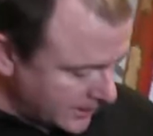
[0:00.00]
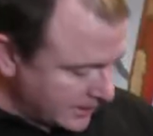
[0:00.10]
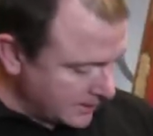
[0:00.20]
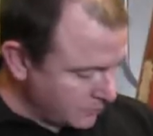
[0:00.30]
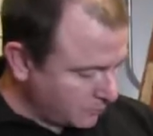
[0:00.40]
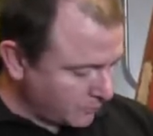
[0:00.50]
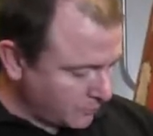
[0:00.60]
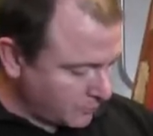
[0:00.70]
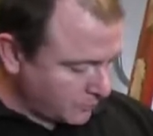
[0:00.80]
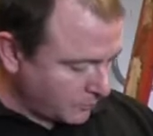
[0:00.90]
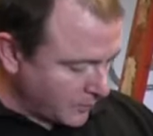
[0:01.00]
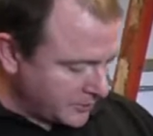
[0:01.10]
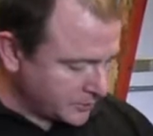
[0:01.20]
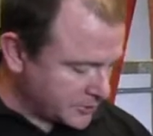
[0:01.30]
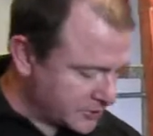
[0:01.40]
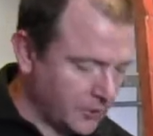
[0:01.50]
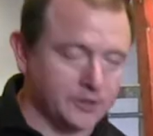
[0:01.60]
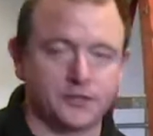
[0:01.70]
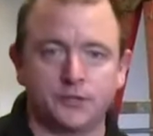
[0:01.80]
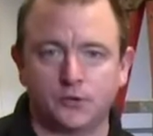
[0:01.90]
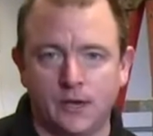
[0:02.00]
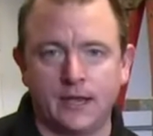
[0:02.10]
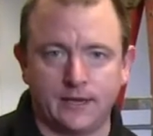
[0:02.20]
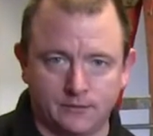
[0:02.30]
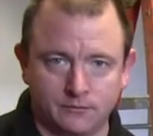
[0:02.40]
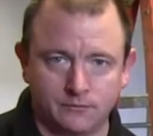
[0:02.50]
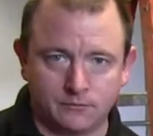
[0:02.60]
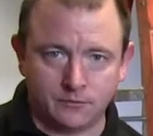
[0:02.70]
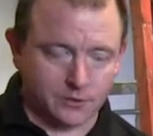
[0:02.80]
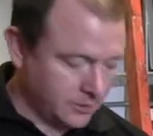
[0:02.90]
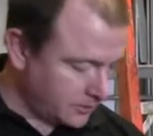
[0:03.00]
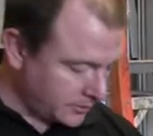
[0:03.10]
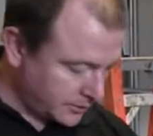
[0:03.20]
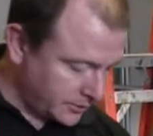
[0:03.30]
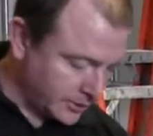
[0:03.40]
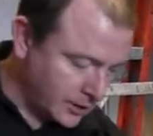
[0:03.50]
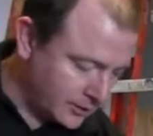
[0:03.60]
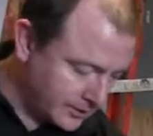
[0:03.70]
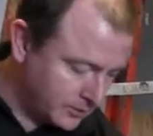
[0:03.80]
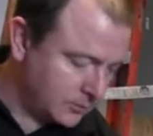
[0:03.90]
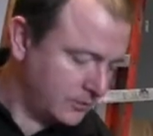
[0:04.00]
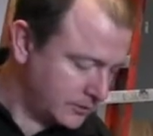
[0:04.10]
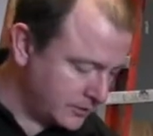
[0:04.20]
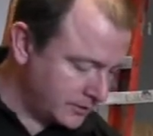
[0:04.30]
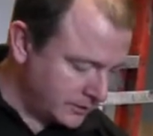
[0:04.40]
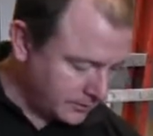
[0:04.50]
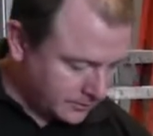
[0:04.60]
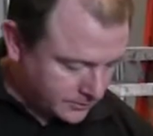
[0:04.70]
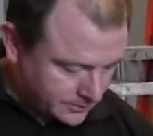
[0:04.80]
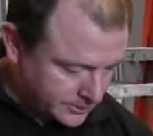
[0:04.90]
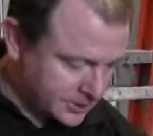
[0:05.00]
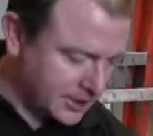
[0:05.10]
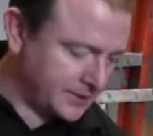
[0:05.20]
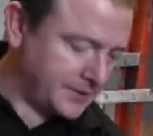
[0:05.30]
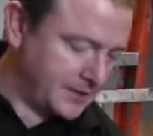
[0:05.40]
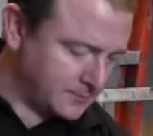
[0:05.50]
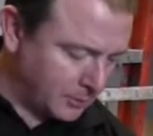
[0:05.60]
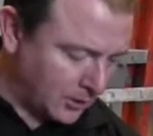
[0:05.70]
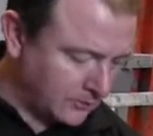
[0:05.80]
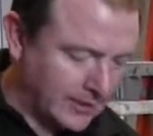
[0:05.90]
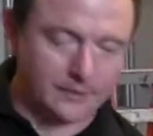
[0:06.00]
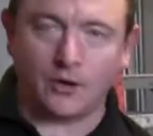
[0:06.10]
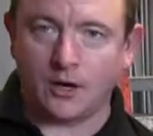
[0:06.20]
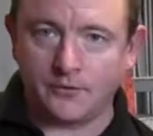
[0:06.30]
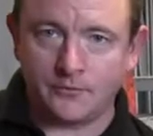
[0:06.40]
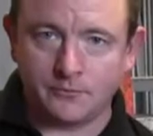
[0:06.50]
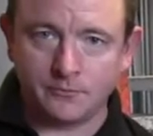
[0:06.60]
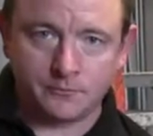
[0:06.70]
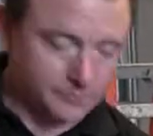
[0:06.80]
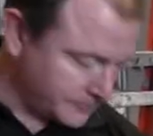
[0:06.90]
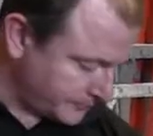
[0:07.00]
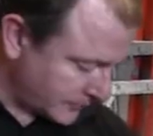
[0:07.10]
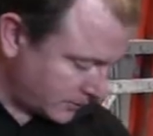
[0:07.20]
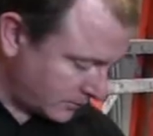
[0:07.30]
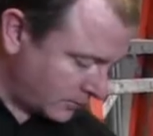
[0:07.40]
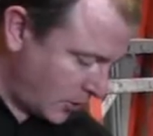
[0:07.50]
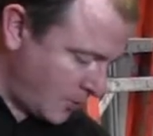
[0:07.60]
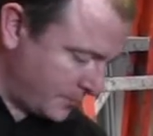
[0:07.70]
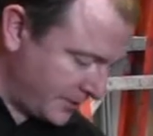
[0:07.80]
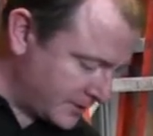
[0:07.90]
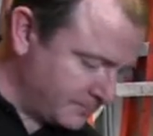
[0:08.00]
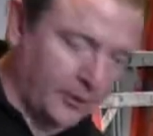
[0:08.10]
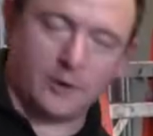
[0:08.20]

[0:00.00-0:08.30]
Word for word: And when you start to drain, you're going to shut this ball valve off, open this